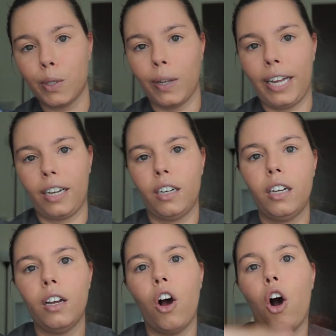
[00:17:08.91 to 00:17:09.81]
so like
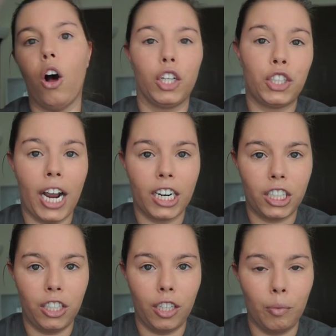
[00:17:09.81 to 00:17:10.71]
all
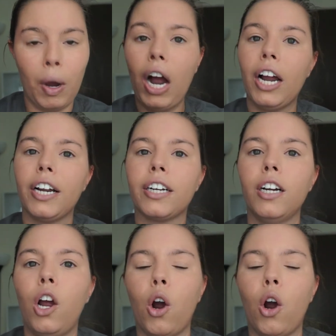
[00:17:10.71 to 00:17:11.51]
attractions in the park,